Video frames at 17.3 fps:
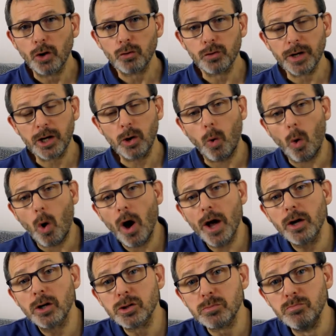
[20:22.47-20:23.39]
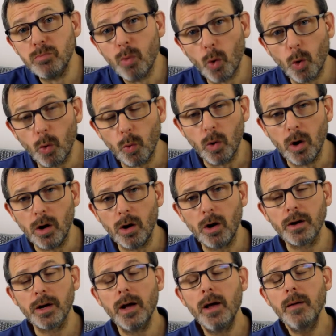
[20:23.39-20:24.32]
requires more
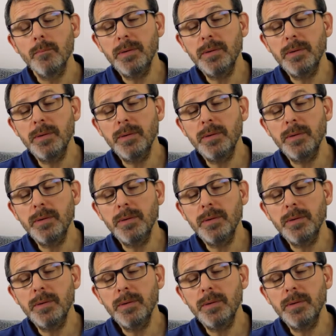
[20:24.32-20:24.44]
work